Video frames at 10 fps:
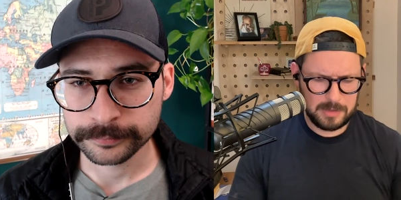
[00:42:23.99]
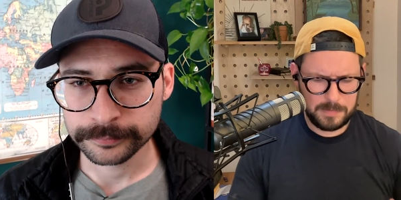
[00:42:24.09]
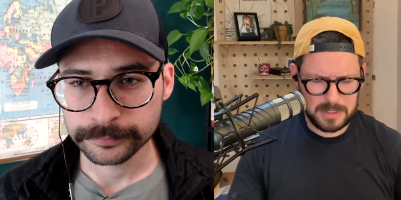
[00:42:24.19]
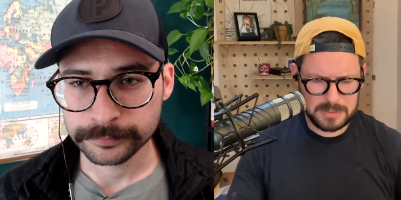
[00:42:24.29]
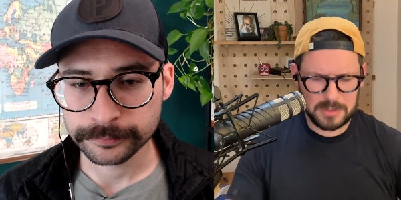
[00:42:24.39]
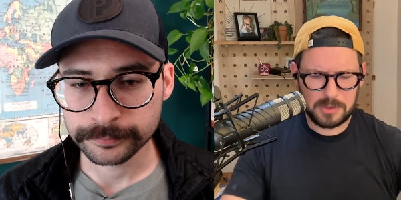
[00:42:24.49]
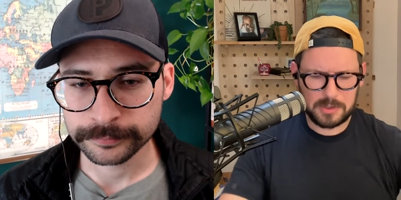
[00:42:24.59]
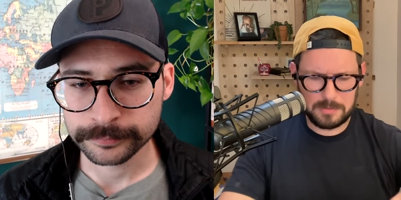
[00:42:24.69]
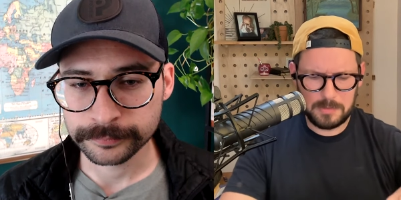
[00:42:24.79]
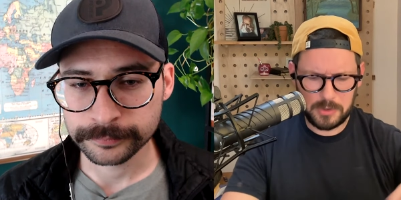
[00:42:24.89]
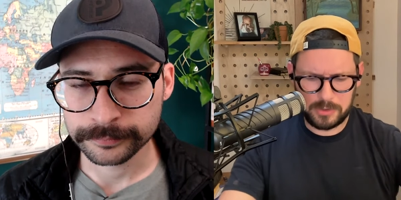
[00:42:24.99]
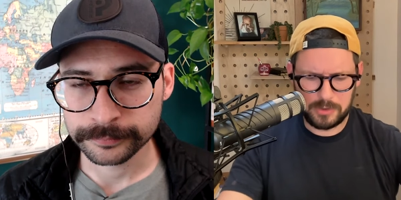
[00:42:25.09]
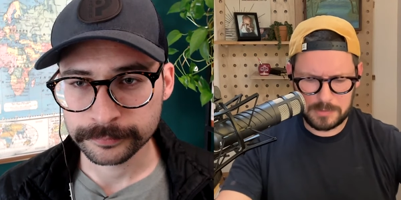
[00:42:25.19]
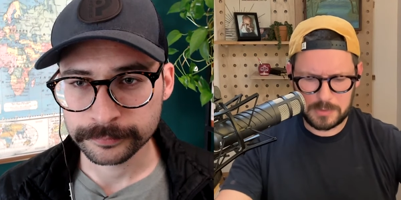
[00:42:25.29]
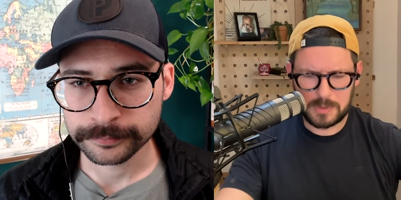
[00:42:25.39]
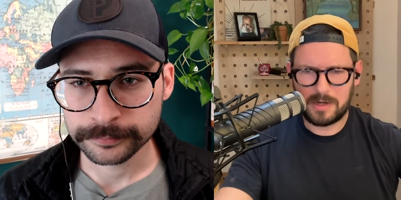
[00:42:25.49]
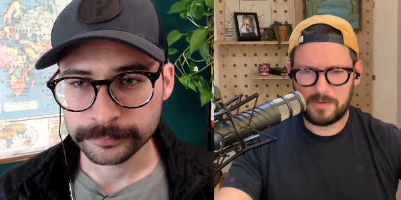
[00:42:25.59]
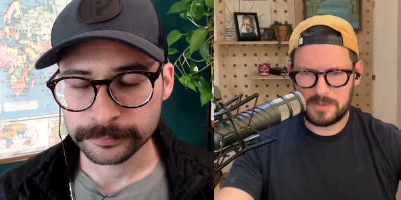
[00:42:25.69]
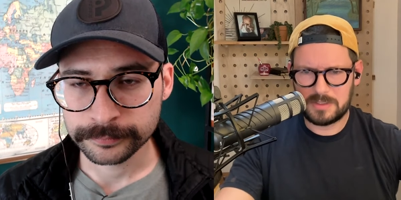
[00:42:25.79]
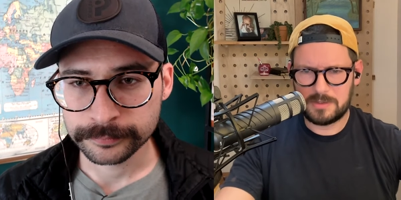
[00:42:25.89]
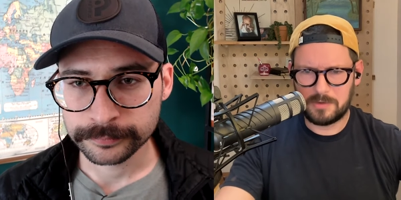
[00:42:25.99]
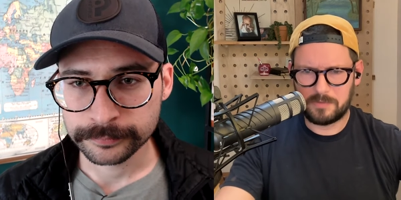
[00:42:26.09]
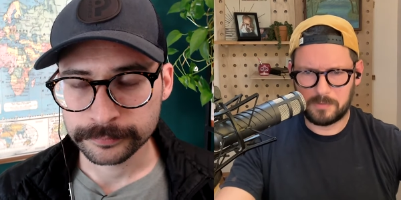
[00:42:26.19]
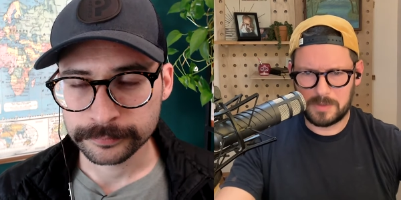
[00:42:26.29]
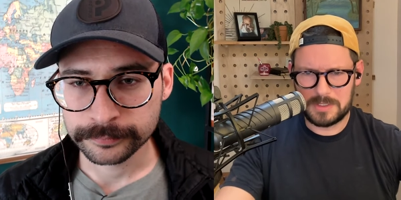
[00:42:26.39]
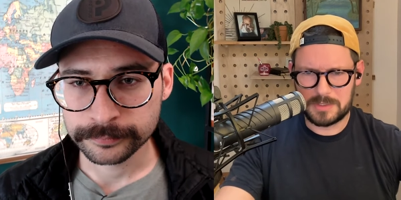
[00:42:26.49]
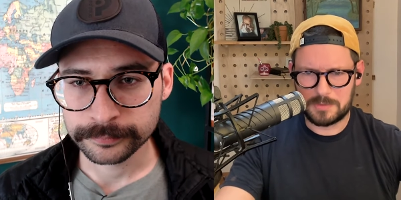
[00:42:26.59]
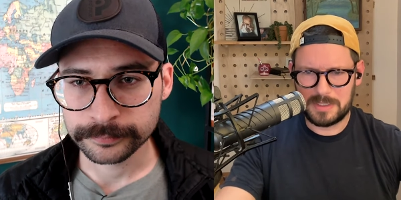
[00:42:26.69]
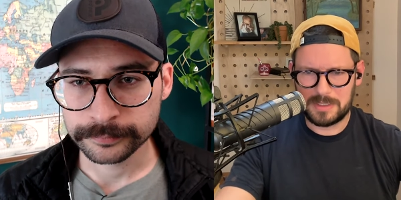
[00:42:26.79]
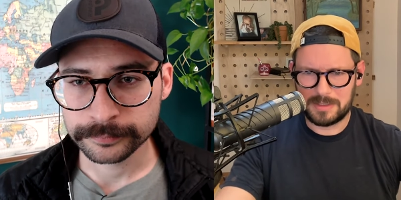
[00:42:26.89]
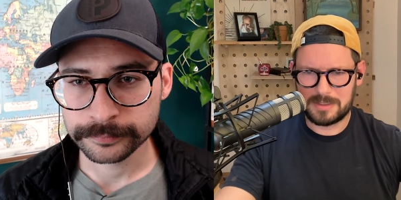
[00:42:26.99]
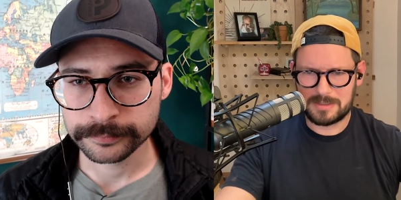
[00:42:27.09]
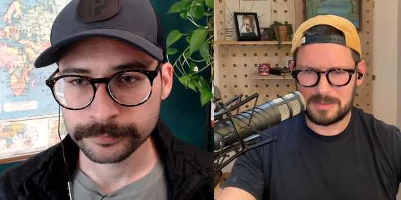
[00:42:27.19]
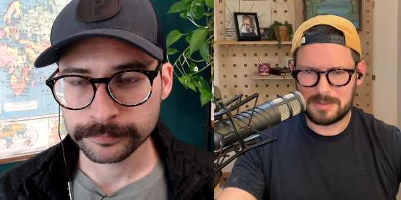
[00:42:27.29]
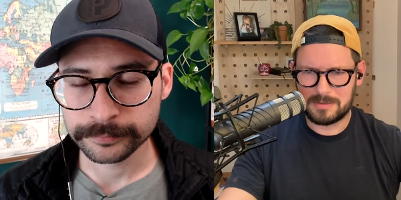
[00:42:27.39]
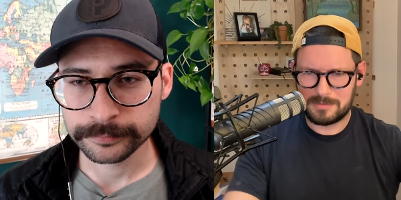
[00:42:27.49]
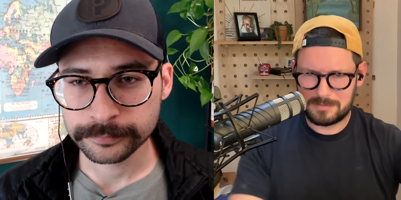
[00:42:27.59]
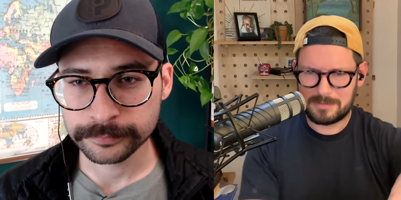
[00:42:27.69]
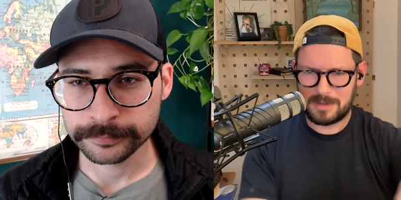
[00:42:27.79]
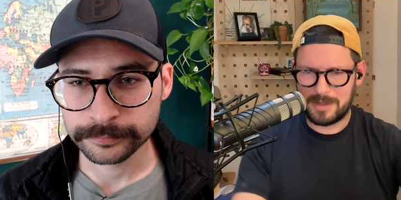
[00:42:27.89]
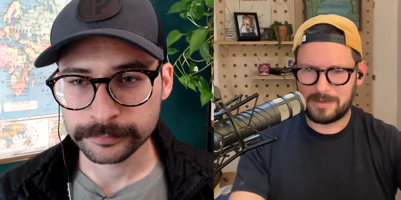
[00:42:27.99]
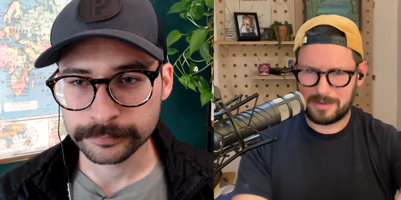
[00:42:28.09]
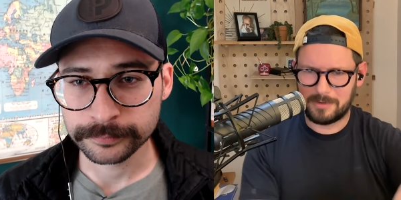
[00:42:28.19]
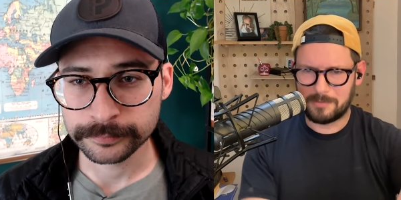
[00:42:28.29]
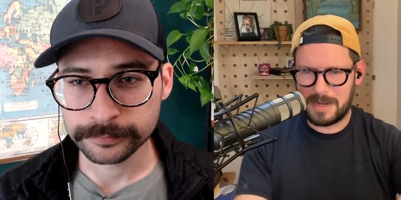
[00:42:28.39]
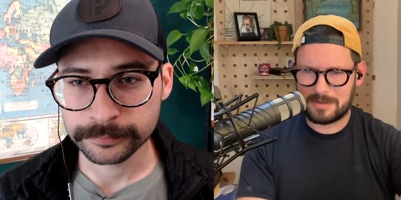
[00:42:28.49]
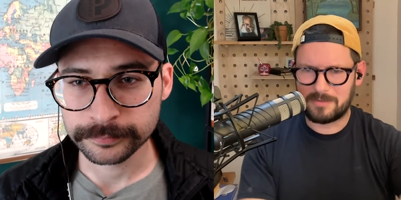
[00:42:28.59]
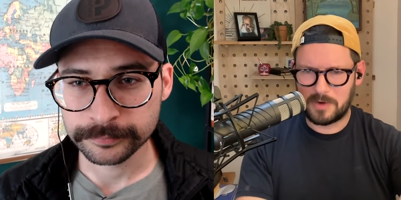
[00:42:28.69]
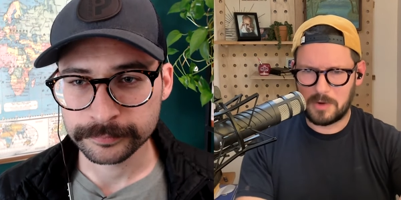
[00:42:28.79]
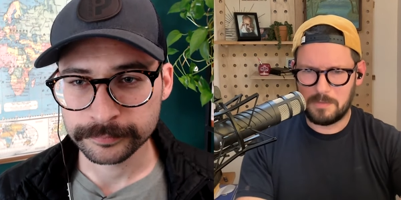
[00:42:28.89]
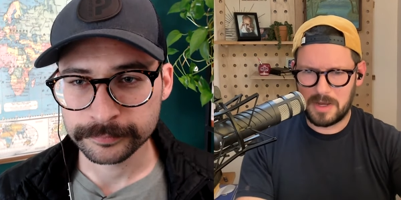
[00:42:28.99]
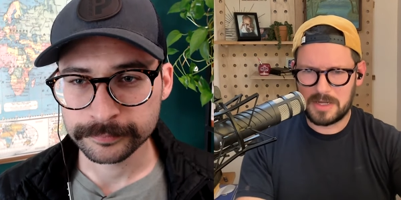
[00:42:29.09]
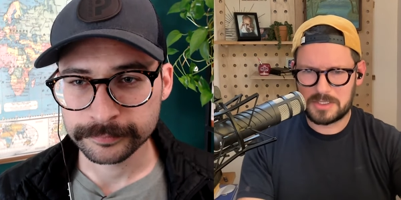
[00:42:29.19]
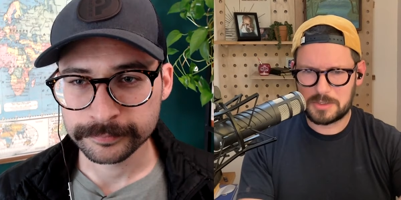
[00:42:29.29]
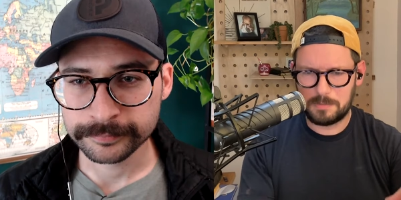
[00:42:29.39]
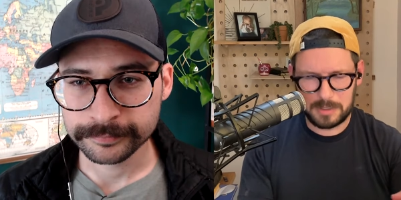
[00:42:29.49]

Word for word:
Speaker 1: because our community groups were kind of in two different regions, we didn't get to like interact very much.